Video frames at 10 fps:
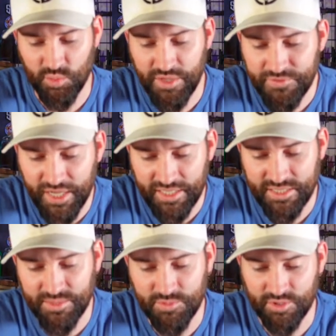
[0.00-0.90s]
We've done
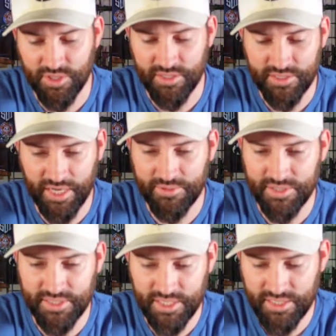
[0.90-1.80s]
some, or not Tyrant
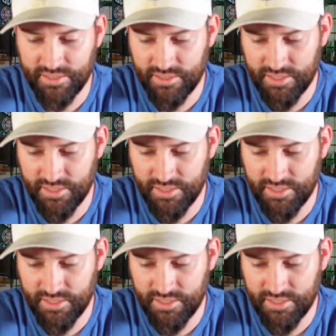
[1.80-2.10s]
Designs.